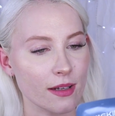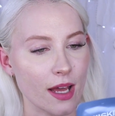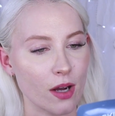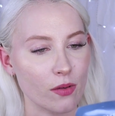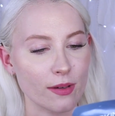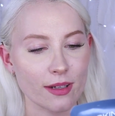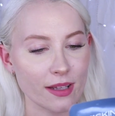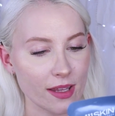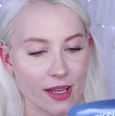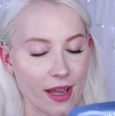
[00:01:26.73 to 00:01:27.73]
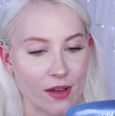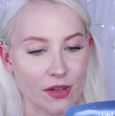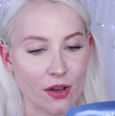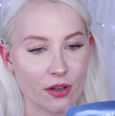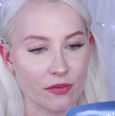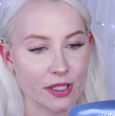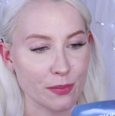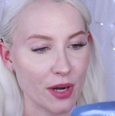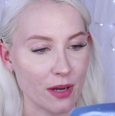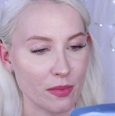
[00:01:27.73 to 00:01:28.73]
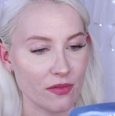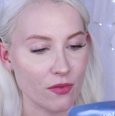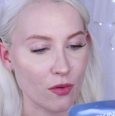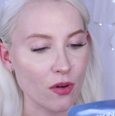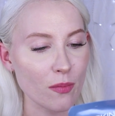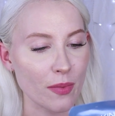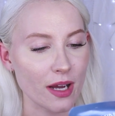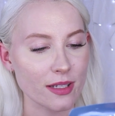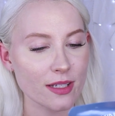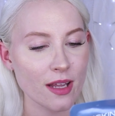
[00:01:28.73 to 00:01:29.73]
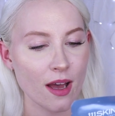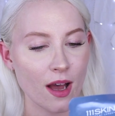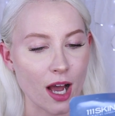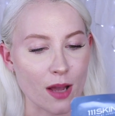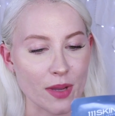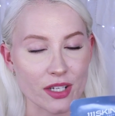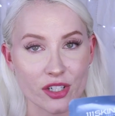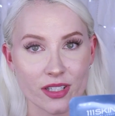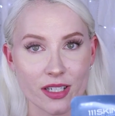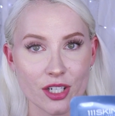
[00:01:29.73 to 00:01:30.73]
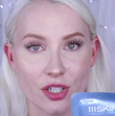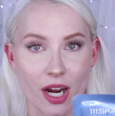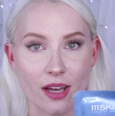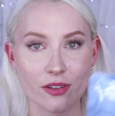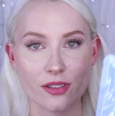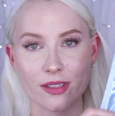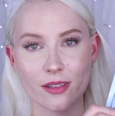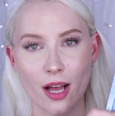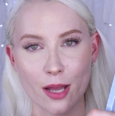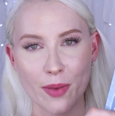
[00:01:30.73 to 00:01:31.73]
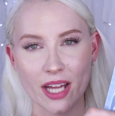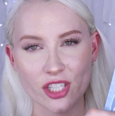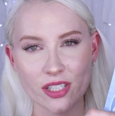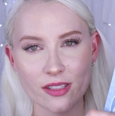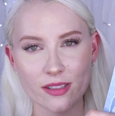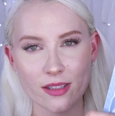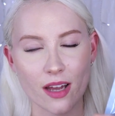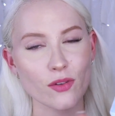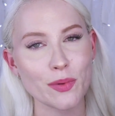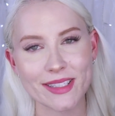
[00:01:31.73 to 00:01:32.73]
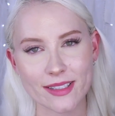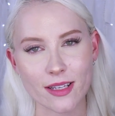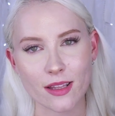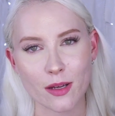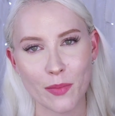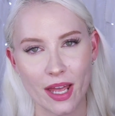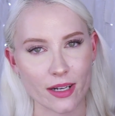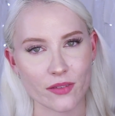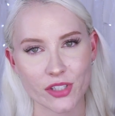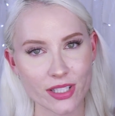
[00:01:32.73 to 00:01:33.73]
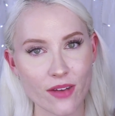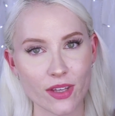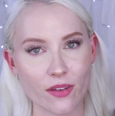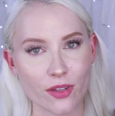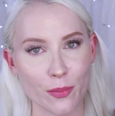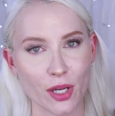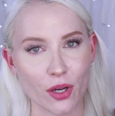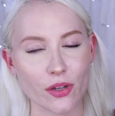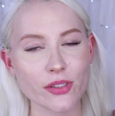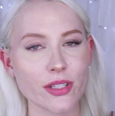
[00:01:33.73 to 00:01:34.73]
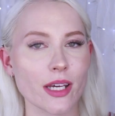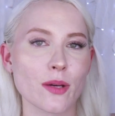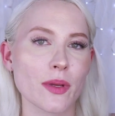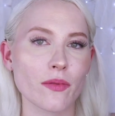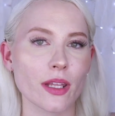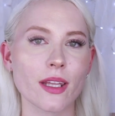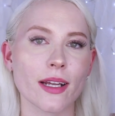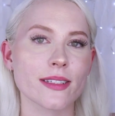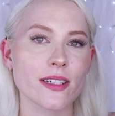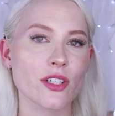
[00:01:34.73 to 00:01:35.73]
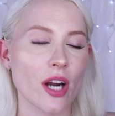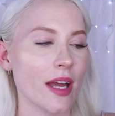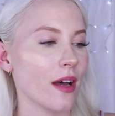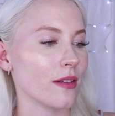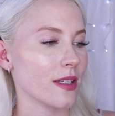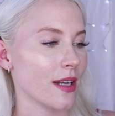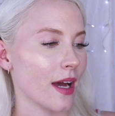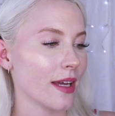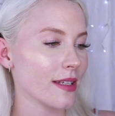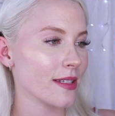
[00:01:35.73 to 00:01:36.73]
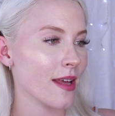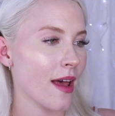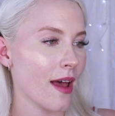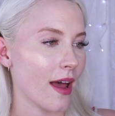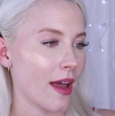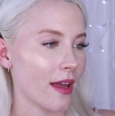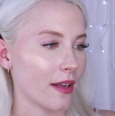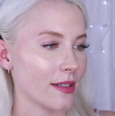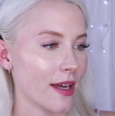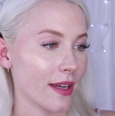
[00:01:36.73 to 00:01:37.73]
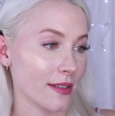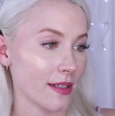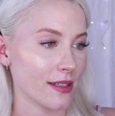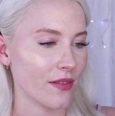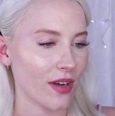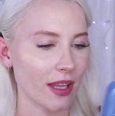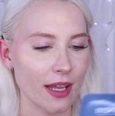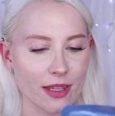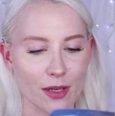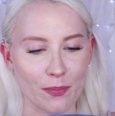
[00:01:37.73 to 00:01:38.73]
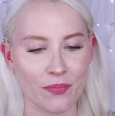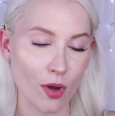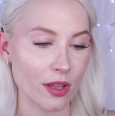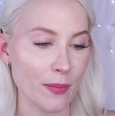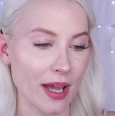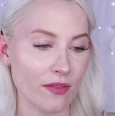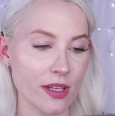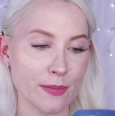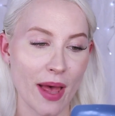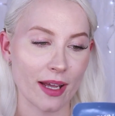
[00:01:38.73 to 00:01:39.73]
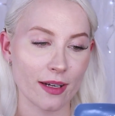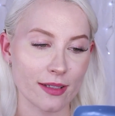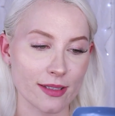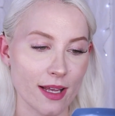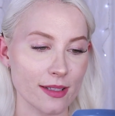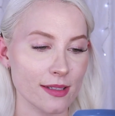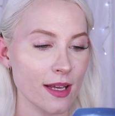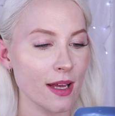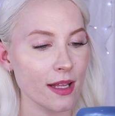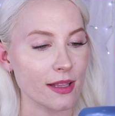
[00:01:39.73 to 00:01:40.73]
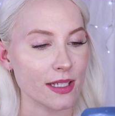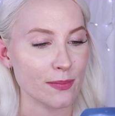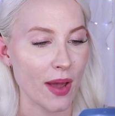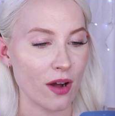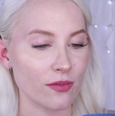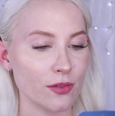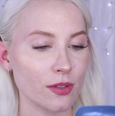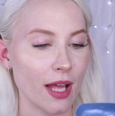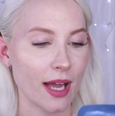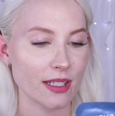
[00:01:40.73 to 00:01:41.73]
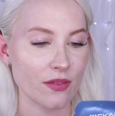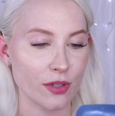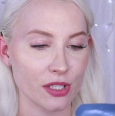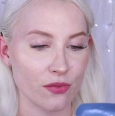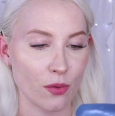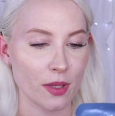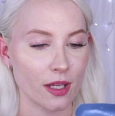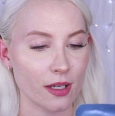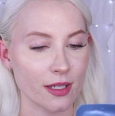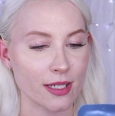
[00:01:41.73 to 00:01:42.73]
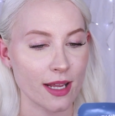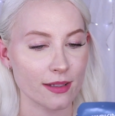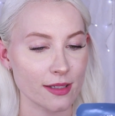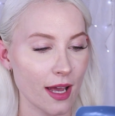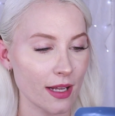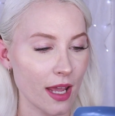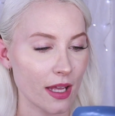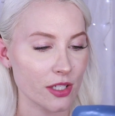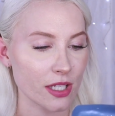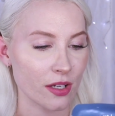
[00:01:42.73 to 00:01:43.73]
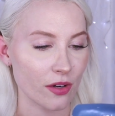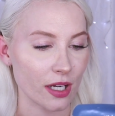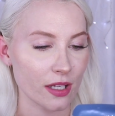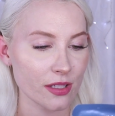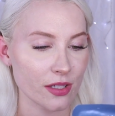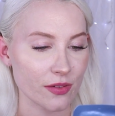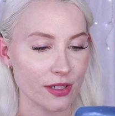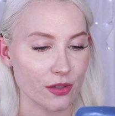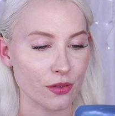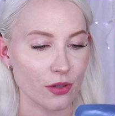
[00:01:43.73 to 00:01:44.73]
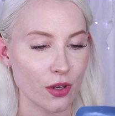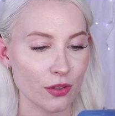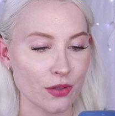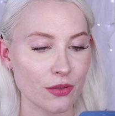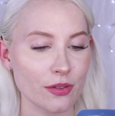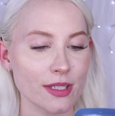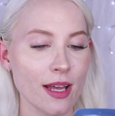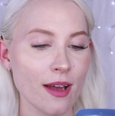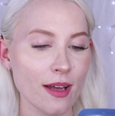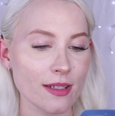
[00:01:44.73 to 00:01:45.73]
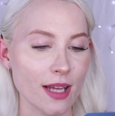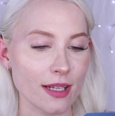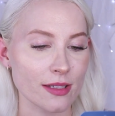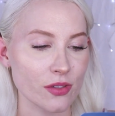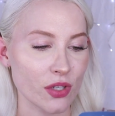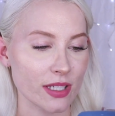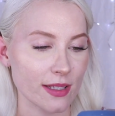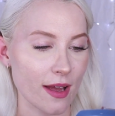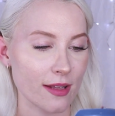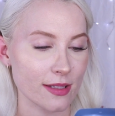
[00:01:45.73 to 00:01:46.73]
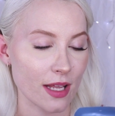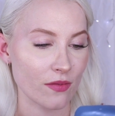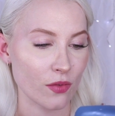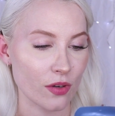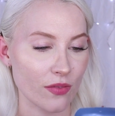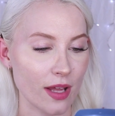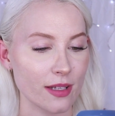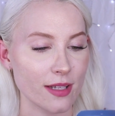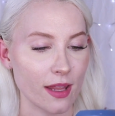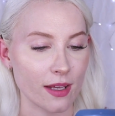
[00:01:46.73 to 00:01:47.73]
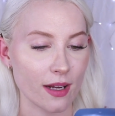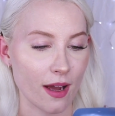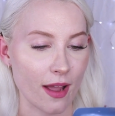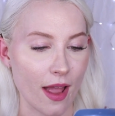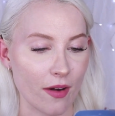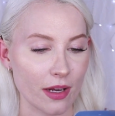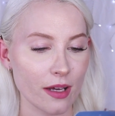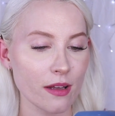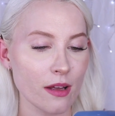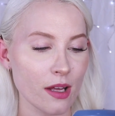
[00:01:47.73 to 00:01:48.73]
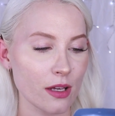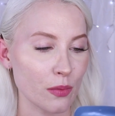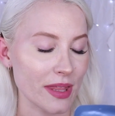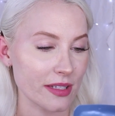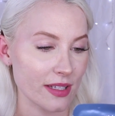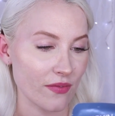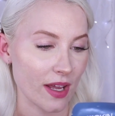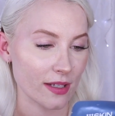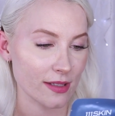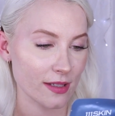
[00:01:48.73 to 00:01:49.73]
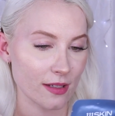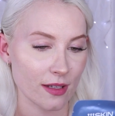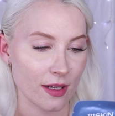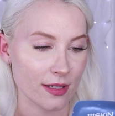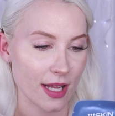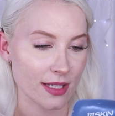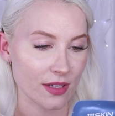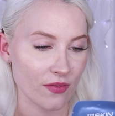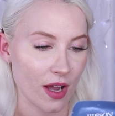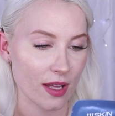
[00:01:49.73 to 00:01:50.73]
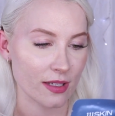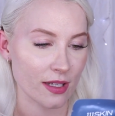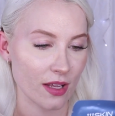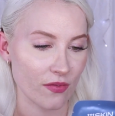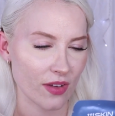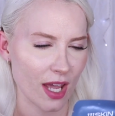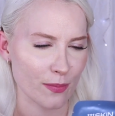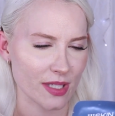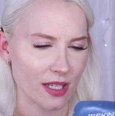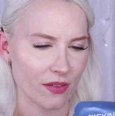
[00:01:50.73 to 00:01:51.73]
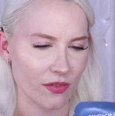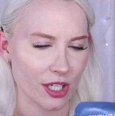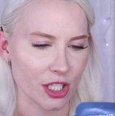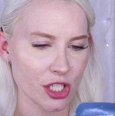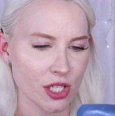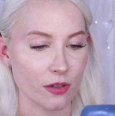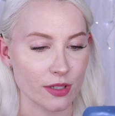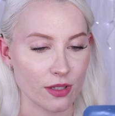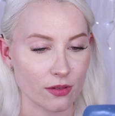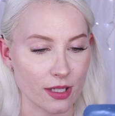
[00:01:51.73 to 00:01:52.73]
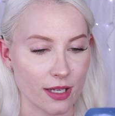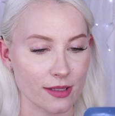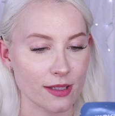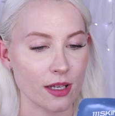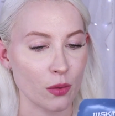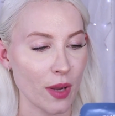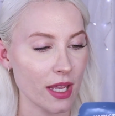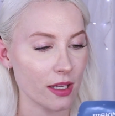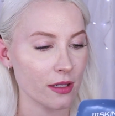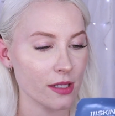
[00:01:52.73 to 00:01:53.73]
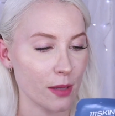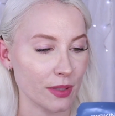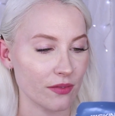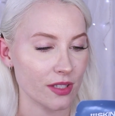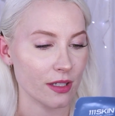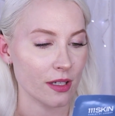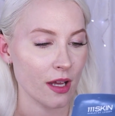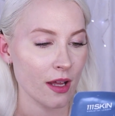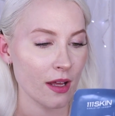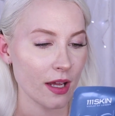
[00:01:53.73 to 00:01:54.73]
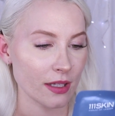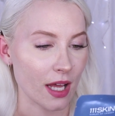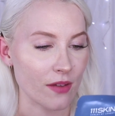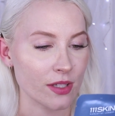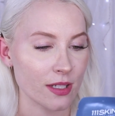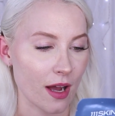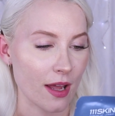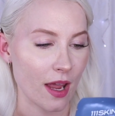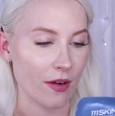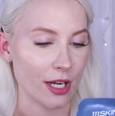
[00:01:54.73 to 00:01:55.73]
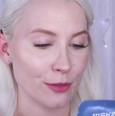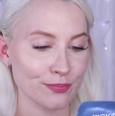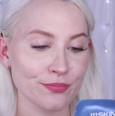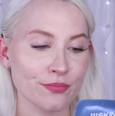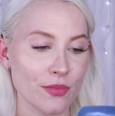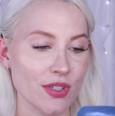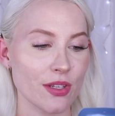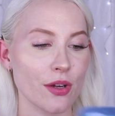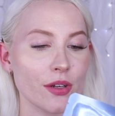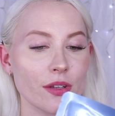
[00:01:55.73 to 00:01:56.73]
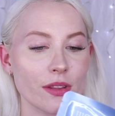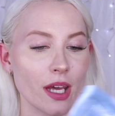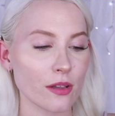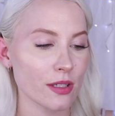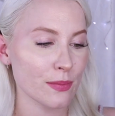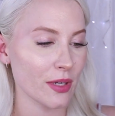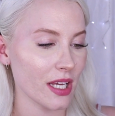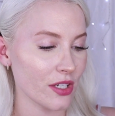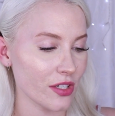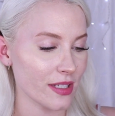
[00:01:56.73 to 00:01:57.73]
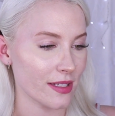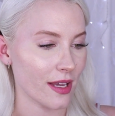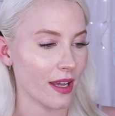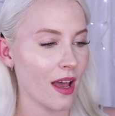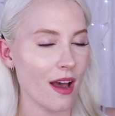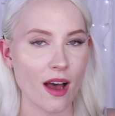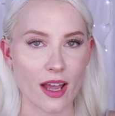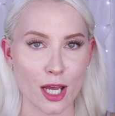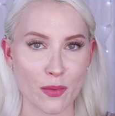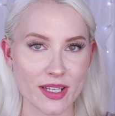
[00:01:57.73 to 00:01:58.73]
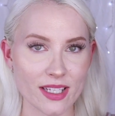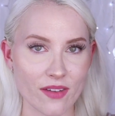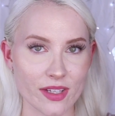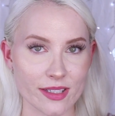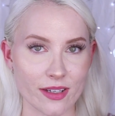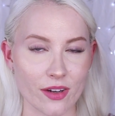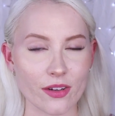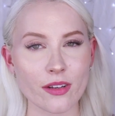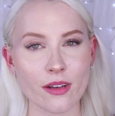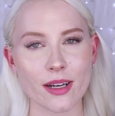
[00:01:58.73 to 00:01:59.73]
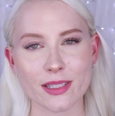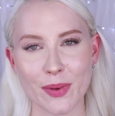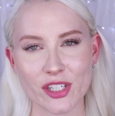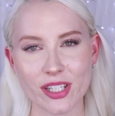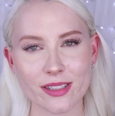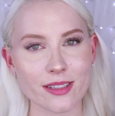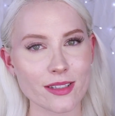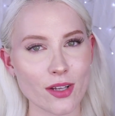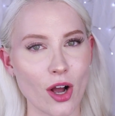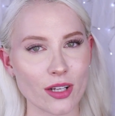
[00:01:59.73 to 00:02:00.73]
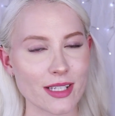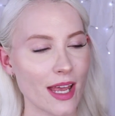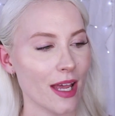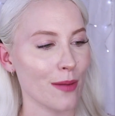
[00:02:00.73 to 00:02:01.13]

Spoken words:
Now, clearly I haven't heard of this brand before, but I'm interested to try out these little eye patches. I've always seen them and I've just never given them a go, so that could be really nice to try out tonight. And I guess I'll see if I like them. On the back of this packet it says, this powerful active rich formula contains cutting edge ingredients to restore contours, tighten stress lines and fortify the delicate eye area, with its effects intensified if kept in the fridge. The result is an awakened, uplifted, enlivened eye area. So that looks pretty interesting. I can't wait to give this a go, especially since it's a hot day.